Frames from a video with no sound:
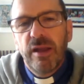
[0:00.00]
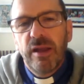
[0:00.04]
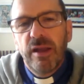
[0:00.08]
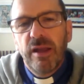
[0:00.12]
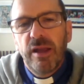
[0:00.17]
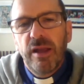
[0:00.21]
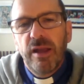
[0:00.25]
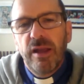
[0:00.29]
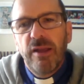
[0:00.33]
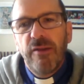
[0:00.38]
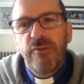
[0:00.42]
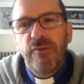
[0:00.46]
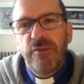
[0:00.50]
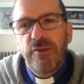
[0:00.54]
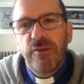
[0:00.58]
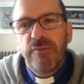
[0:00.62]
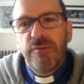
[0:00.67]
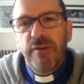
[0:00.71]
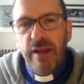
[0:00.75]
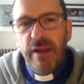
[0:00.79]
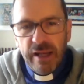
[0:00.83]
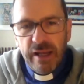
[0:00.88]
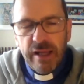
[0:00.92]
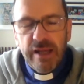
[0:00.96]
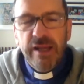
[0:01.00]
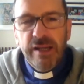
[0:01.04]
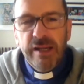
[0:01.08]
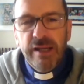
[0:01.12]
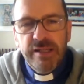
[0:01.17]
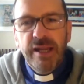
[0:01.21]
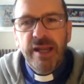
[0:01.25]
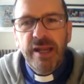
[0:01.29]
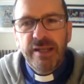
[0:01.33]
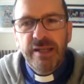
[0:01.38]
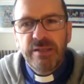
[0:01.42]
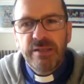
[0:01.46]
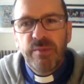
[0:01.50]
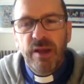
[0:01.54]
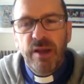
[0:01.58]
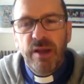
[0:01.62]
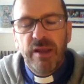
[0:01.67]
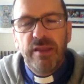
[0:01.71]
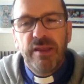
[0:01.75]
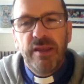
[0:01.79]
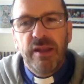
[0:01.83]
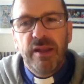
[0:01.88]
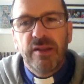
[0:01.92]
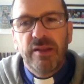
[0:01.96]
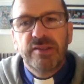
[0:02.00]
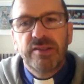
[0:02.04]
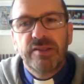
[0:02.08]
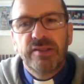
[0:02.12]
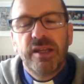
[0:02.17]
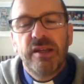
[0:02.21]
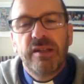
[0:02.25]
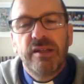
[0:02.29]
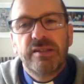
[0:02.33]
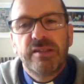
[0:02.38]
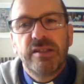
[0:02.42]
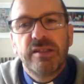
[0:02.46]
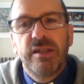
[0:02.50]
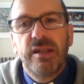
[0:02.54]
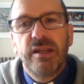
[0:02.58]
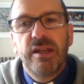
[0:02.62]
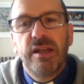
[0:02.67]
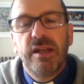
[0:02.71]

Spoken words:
If you're feeling content about things, there's